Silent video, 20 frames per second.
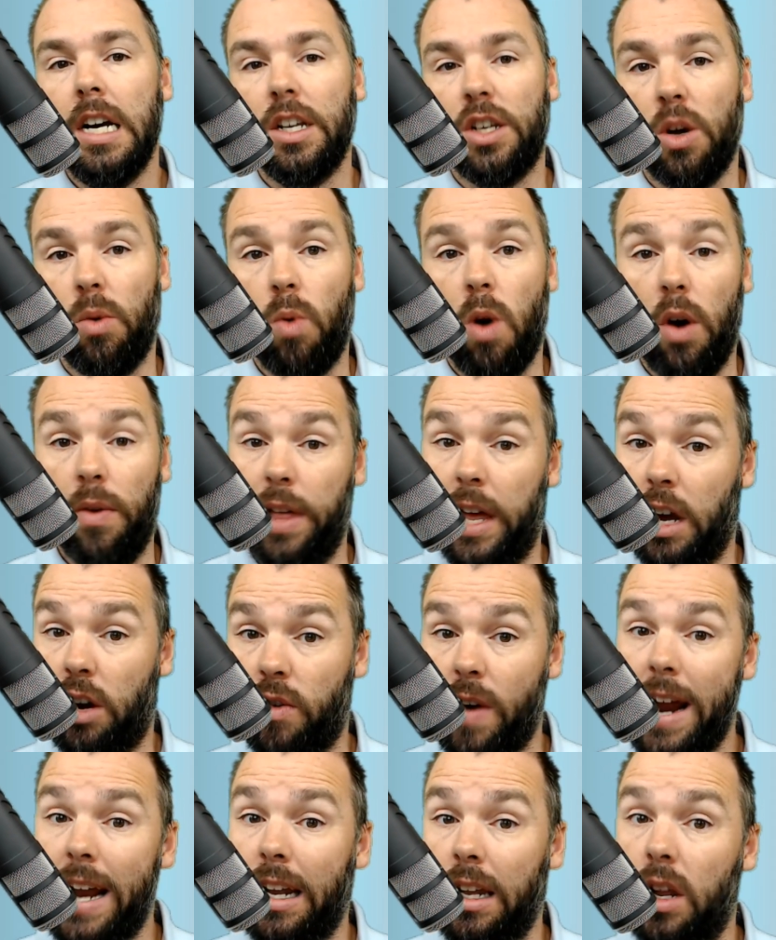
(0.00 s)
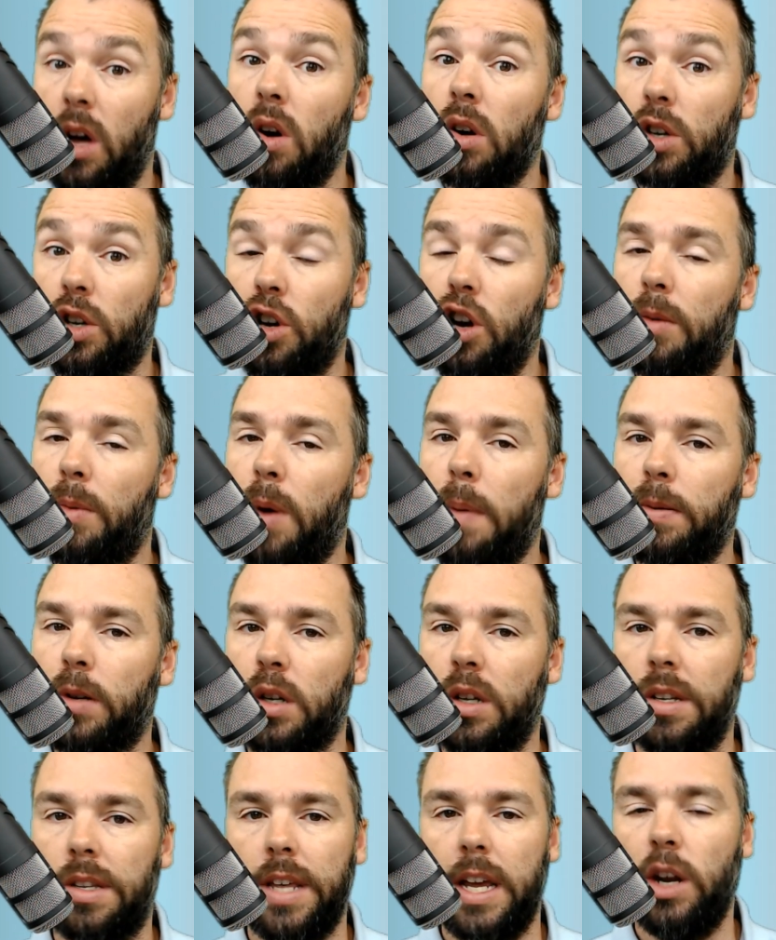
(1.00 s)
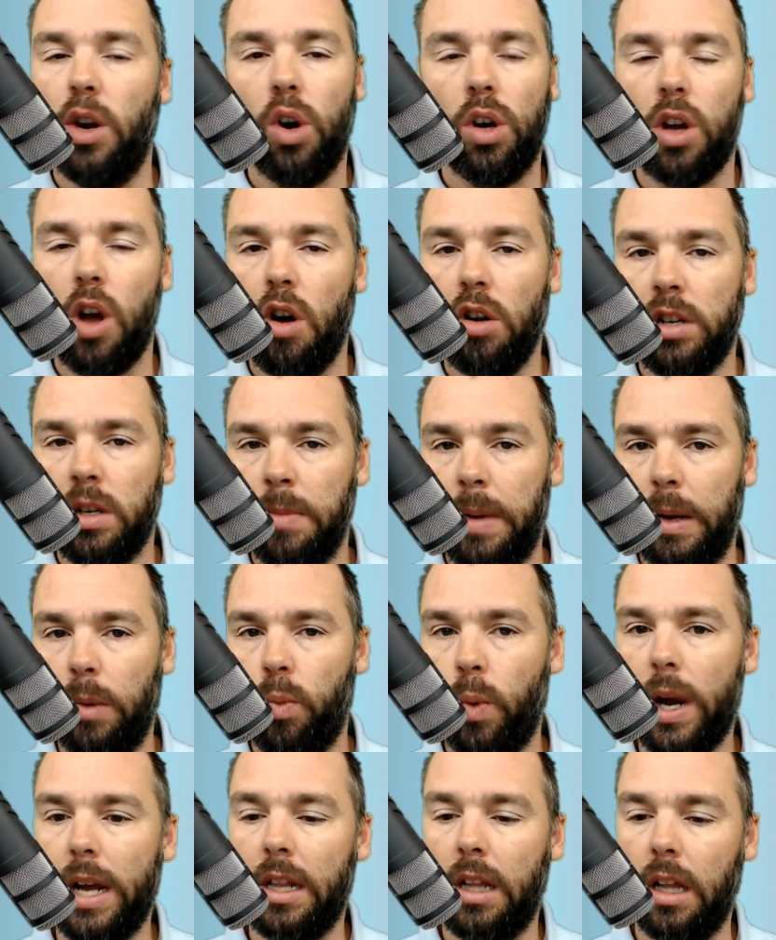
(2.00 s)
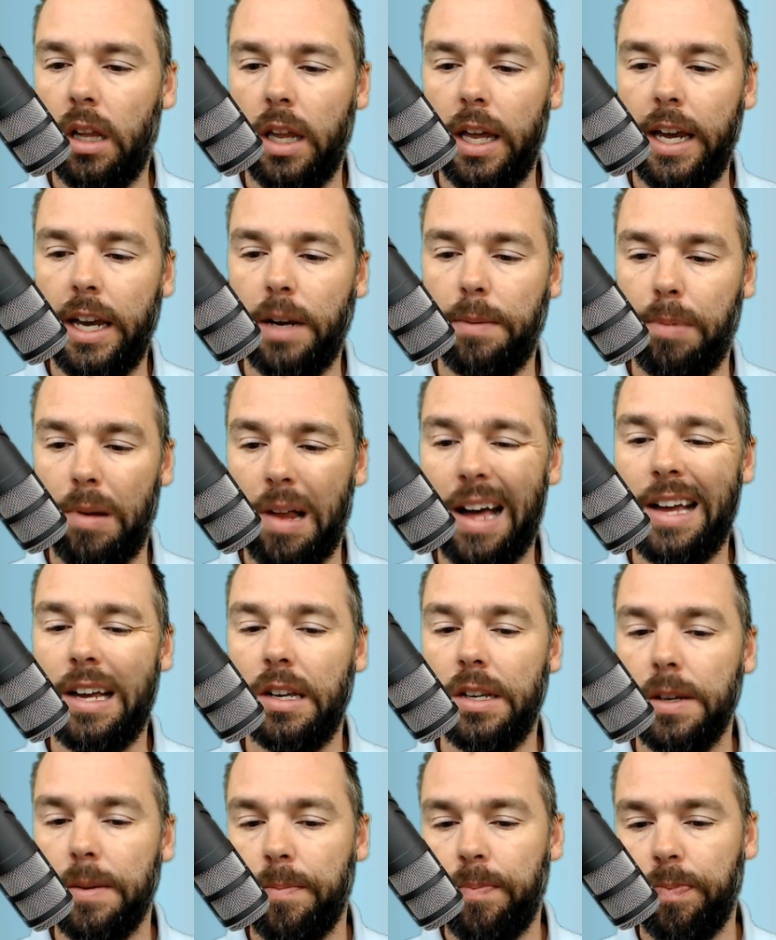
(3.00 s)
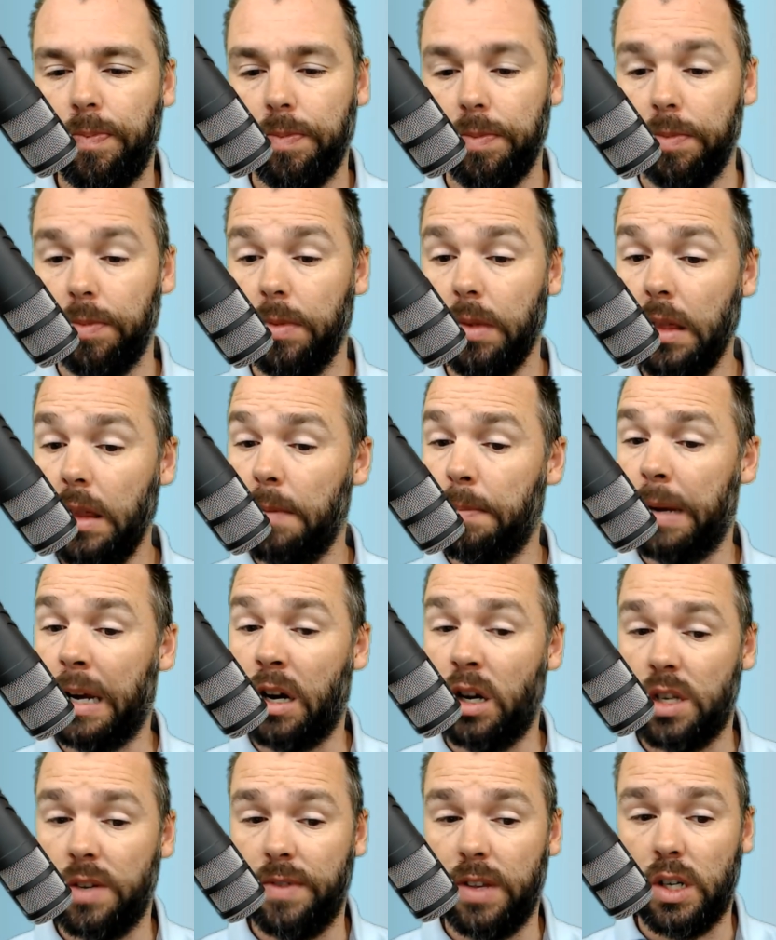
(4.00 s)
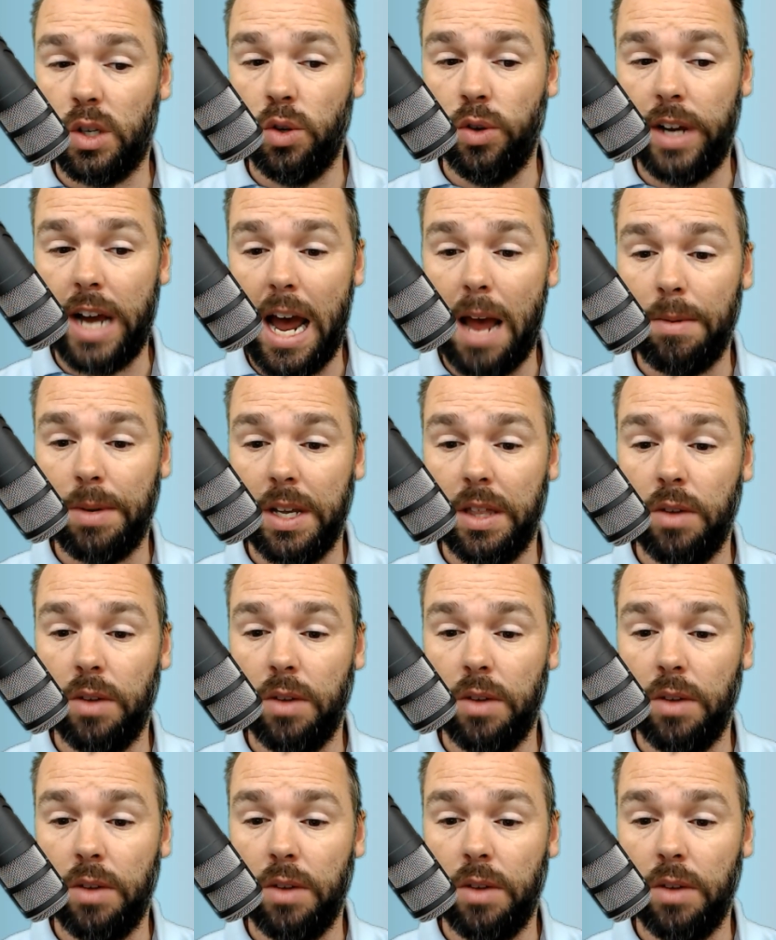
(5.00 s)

So while they're great long-term options, they're not going to be weekly league players because of the two games.